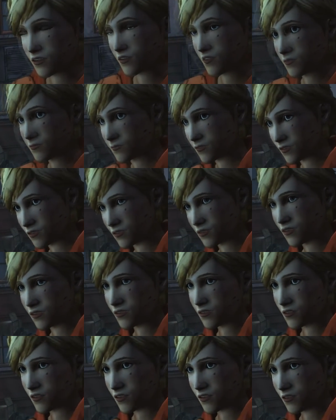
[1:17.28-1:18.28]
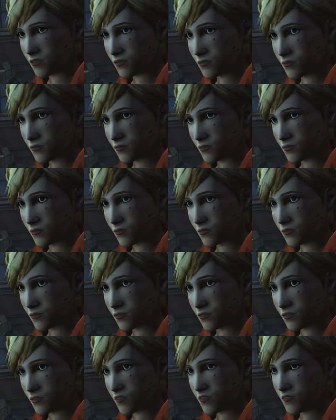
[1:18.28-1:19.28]
here with my sister.
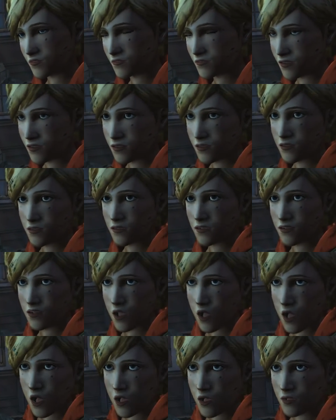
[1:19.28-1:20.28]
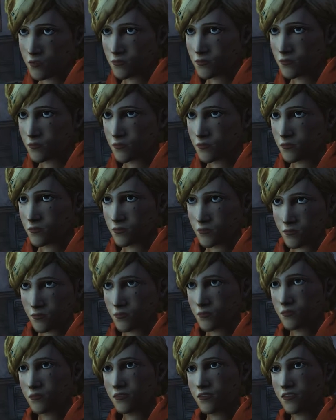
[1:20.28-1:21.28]
She was 14 years old.
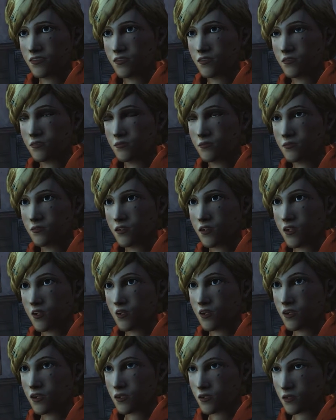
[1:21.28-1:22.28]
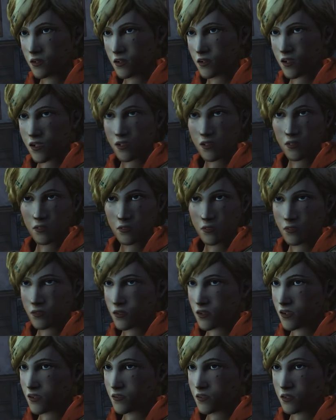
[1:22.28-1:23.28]
When the dead started walking and
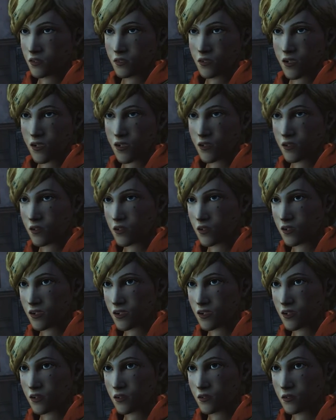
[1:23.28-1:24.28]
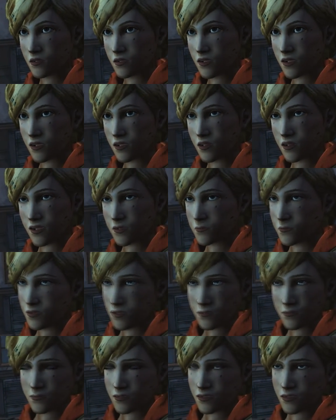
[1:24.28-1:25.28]
Crawford shut itself in, it seemed
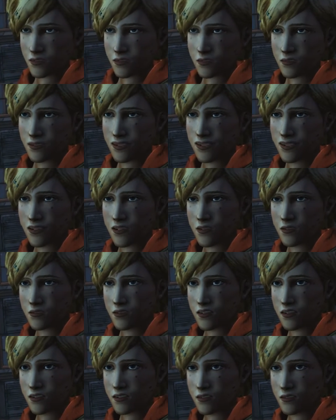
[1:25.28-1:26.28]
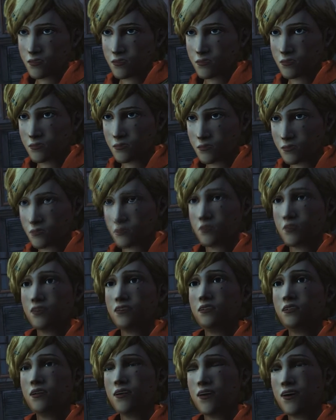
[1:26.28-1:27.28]
like a pretty good deal at first.
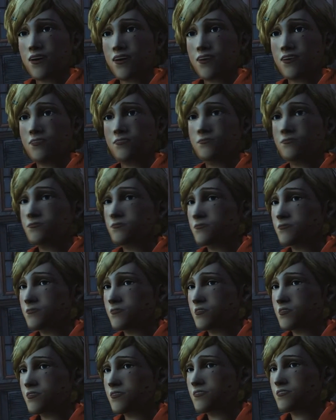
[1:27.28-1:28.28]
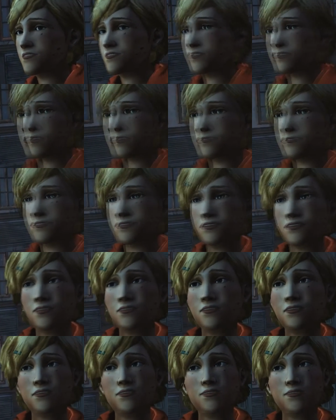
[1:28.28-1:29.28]
We were safe. We had everything we
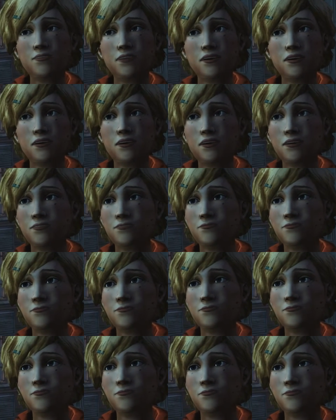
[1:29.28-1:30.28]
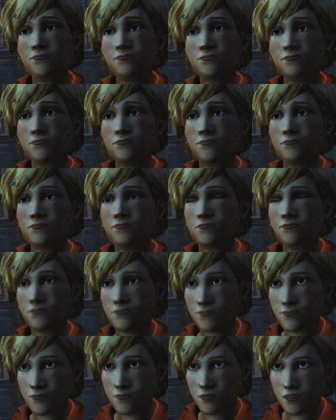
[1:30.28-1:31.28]
needed to survive.
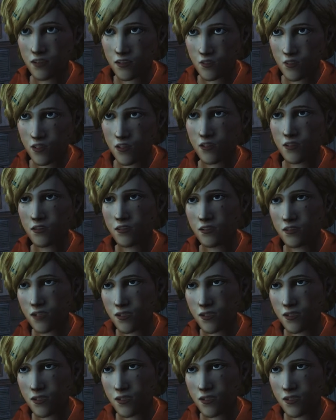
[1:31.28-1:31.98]
Then the rules